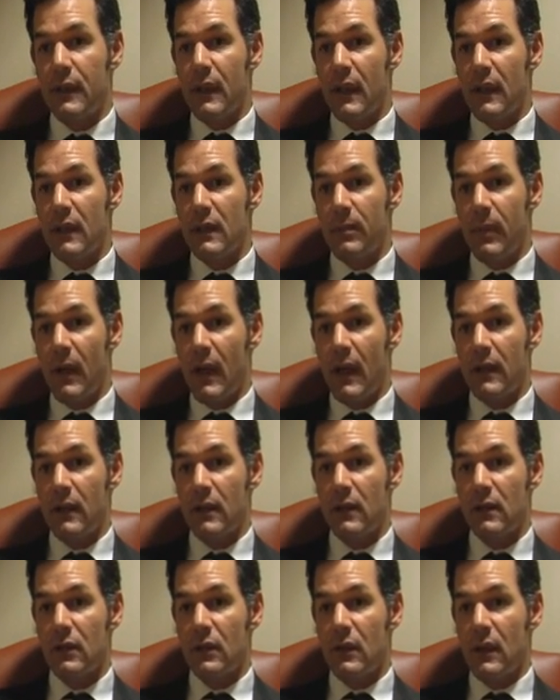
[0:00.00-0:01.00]
does bind
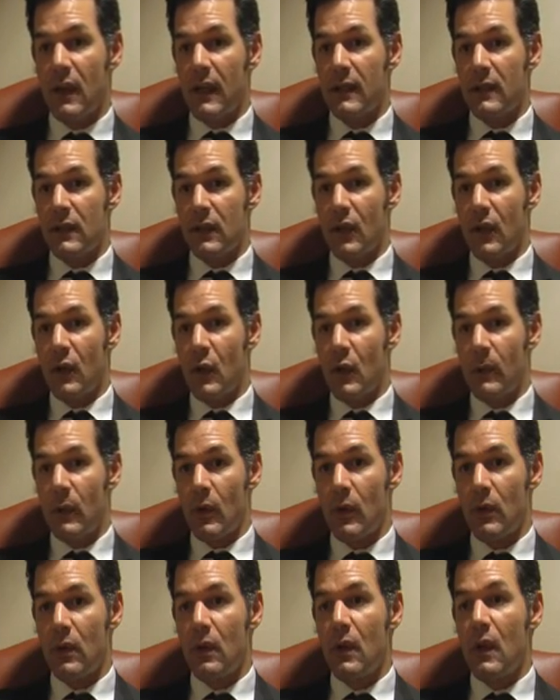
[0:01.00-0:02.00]
to luteinizing
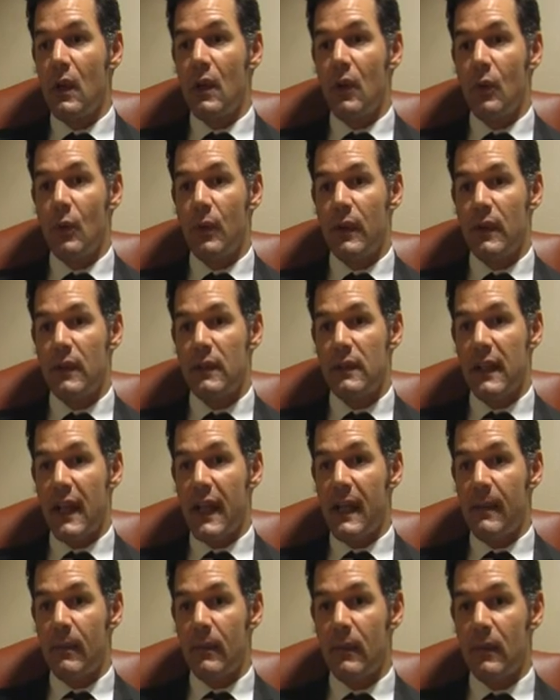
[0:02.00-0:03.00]
hormone with the
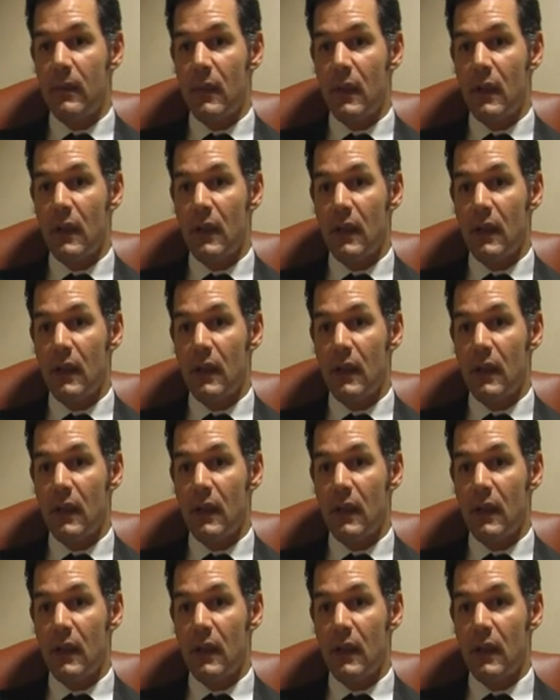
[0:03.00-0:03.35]
same